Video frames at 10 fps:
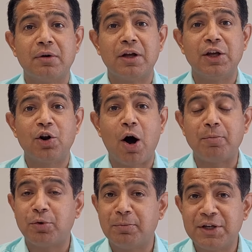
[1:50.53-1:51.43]
your
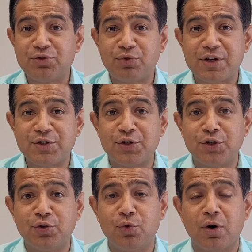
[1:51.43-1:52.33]
optometrist,
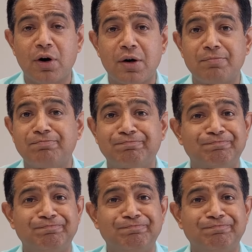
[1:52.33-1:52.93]
your